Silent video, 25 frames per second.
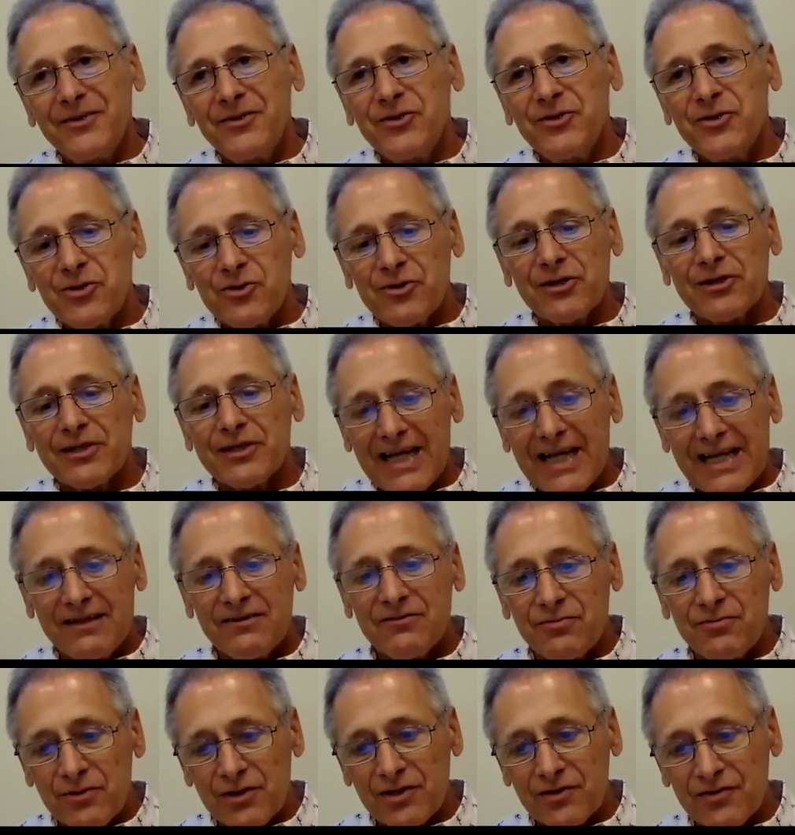neural
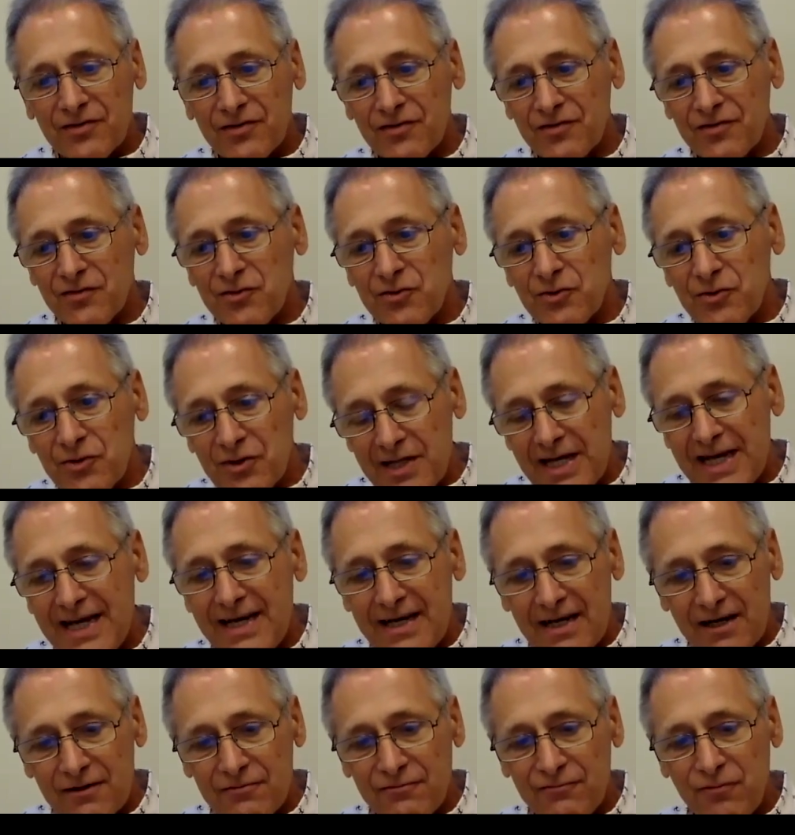networks
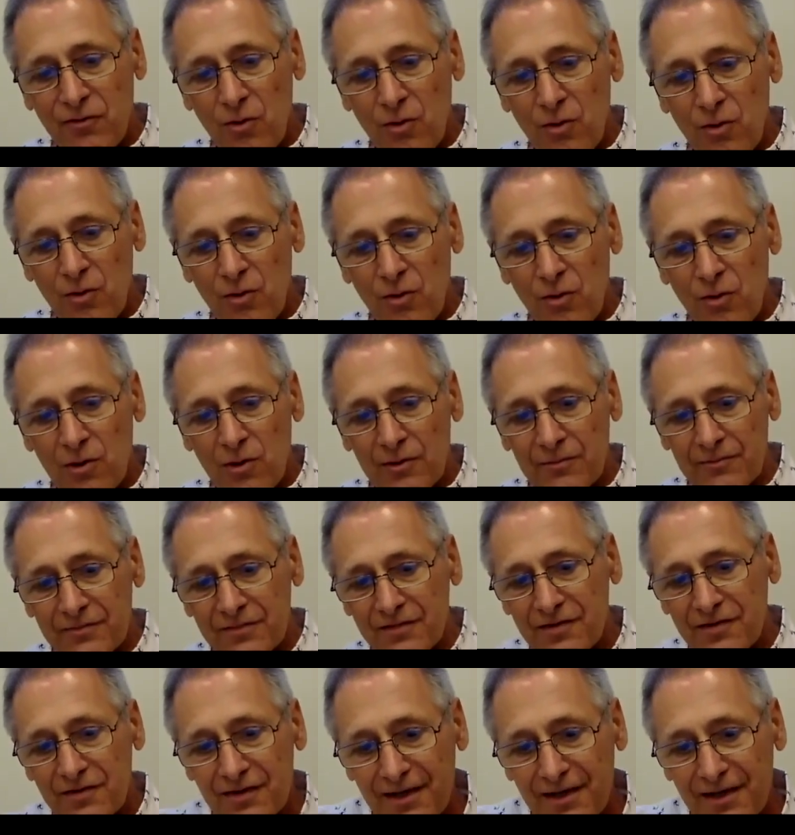today are formed,